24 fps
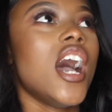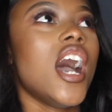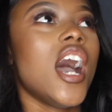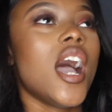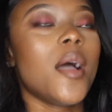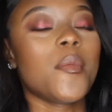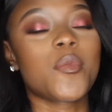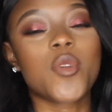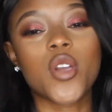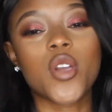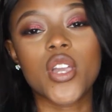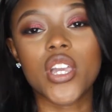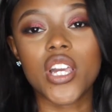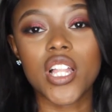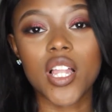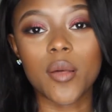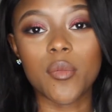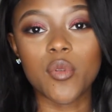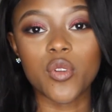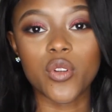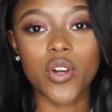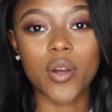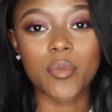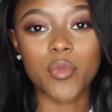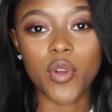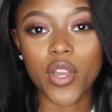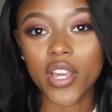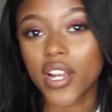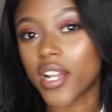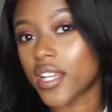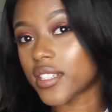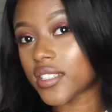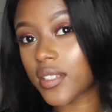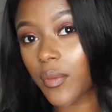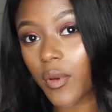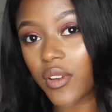I'm going carbon. I'm going
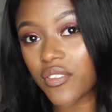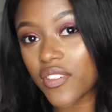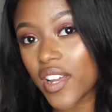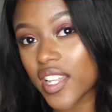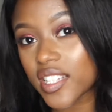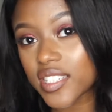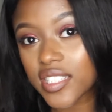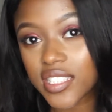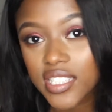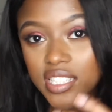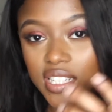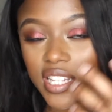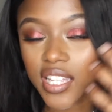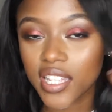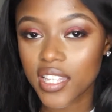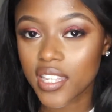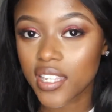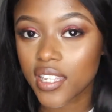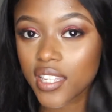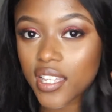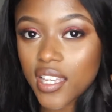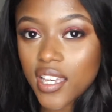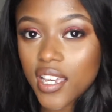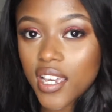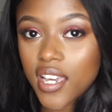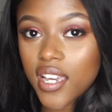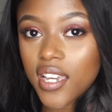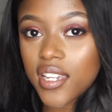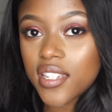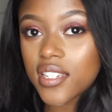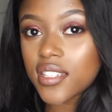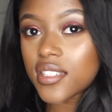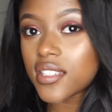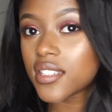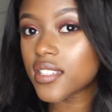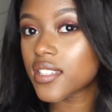that's a bit fancy. Like it
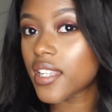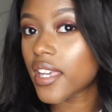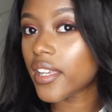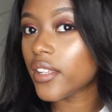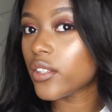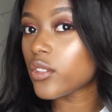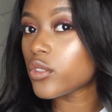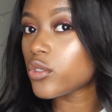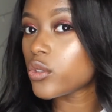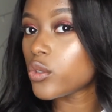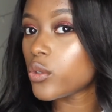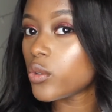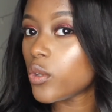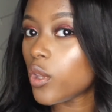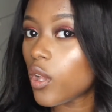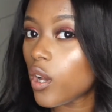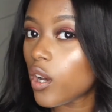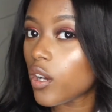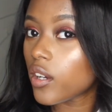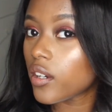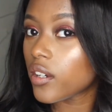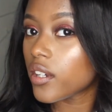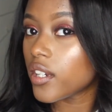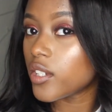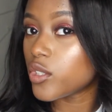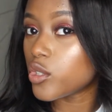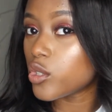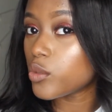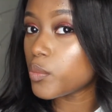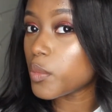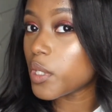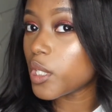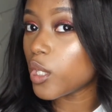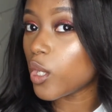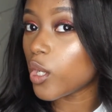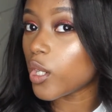doesn't take too long. It took
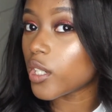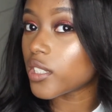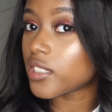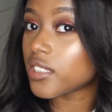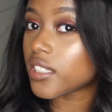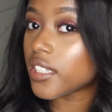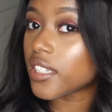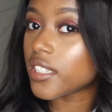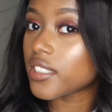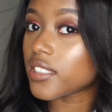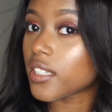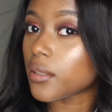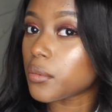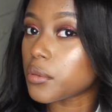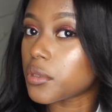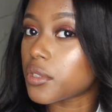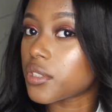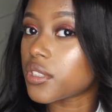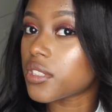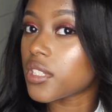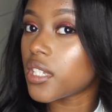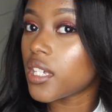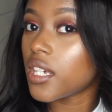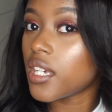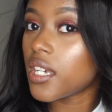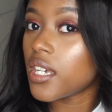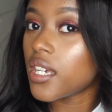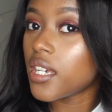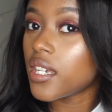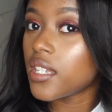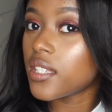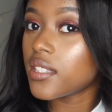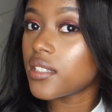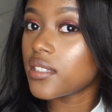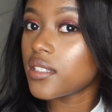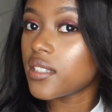me longer today because I was
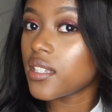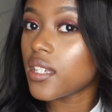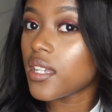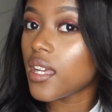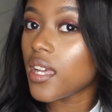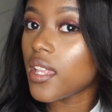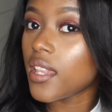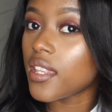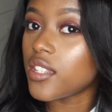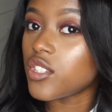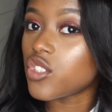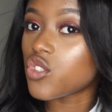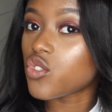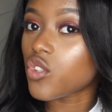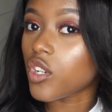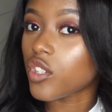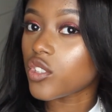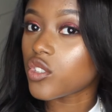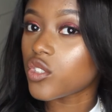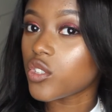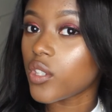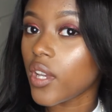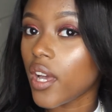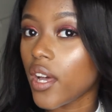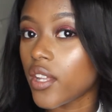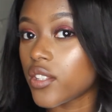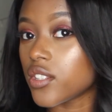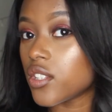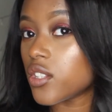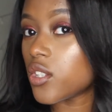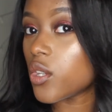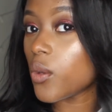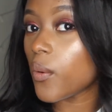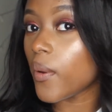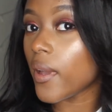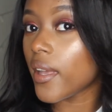instructing you how to
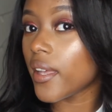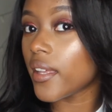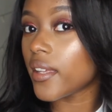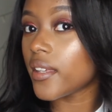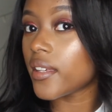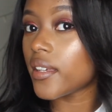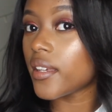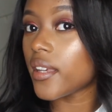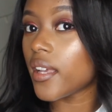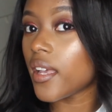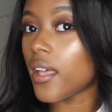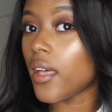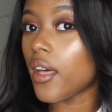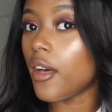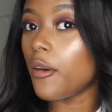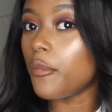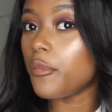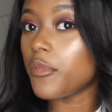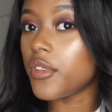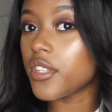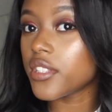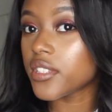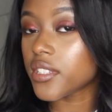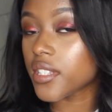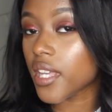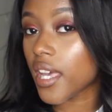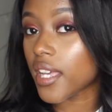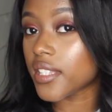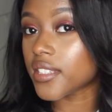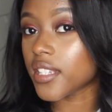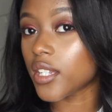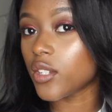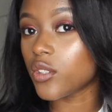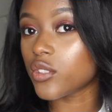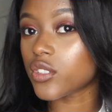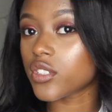do it. This
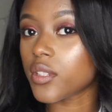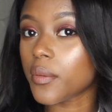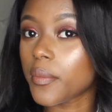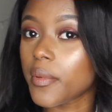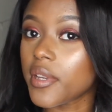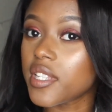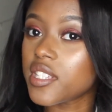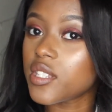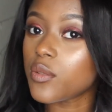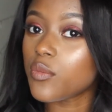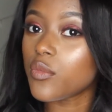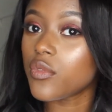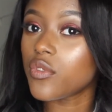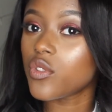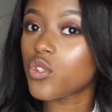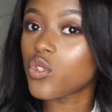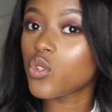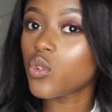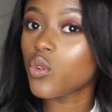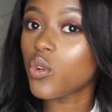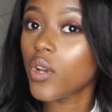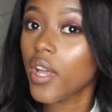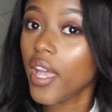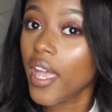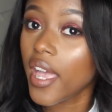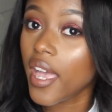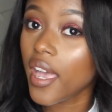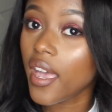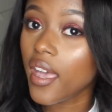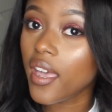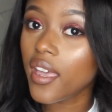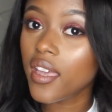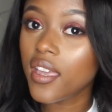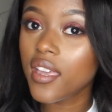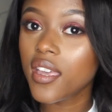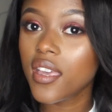hairstyle looks amazing with short hair.